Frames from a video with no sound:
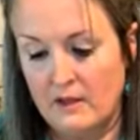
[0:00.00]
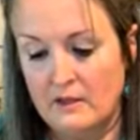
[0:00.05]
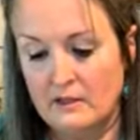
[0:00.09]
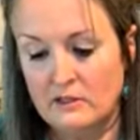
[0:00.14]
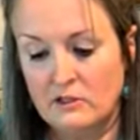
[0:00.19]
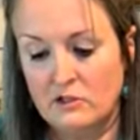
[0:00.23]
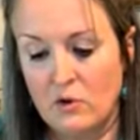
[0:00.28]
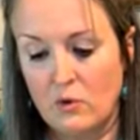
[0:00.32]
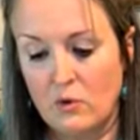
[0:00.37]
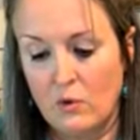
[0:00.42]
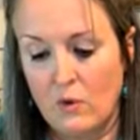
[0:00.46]

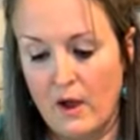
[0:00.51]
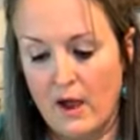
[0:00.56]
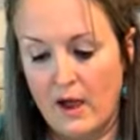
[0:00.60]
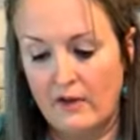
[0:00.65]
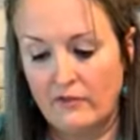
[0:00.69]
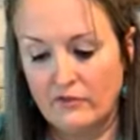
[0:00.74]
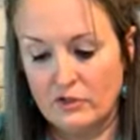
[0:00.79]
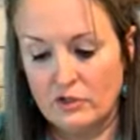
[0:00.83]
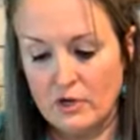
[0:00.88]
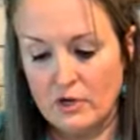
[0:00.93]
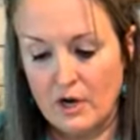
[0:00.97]
So
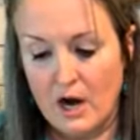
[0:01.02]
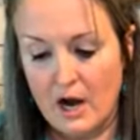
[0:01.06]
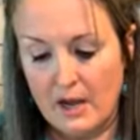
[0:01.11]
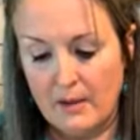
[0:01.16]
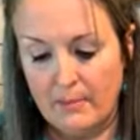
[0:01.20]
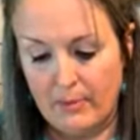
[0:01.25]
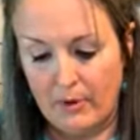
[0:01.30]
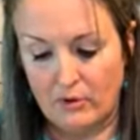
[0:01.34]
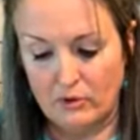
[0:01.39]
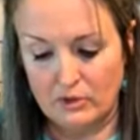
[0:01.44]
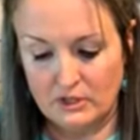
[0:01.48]
after I
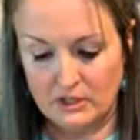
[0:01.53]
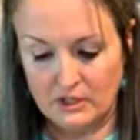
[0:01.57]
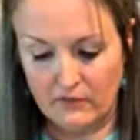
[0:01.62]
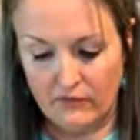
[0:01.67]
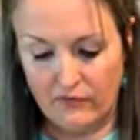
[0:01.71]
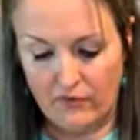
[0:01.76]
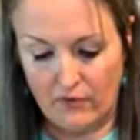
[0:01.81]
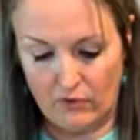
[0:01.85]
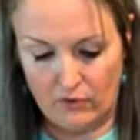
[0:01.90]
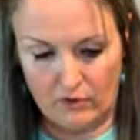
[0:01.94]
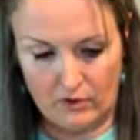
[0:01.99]
post the
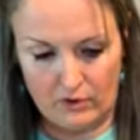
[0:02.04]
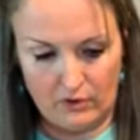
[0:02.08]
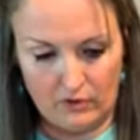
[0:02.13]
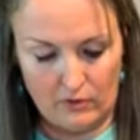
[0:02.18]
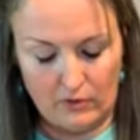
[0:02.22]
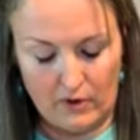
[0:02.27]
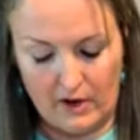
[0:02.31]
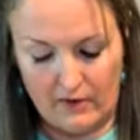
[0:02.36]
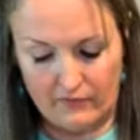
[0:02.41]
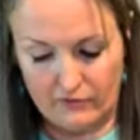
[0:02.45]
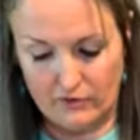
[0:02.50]
photo,
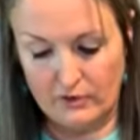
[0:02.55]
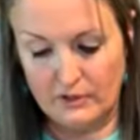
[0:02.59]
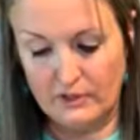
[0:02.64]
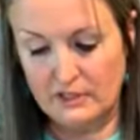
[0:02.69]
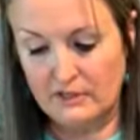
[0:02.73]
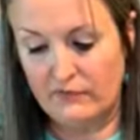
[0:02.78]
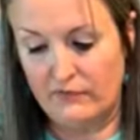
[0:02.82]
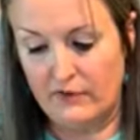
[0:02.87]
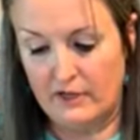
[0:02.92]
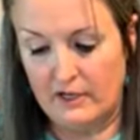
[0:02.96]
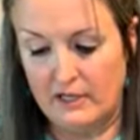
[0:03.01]
after it's
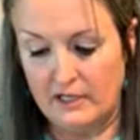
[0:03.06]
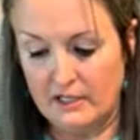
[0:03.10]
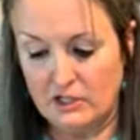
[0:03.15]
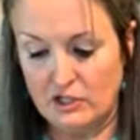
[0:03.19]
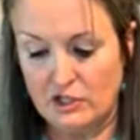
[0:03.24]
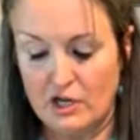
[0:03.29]
finished,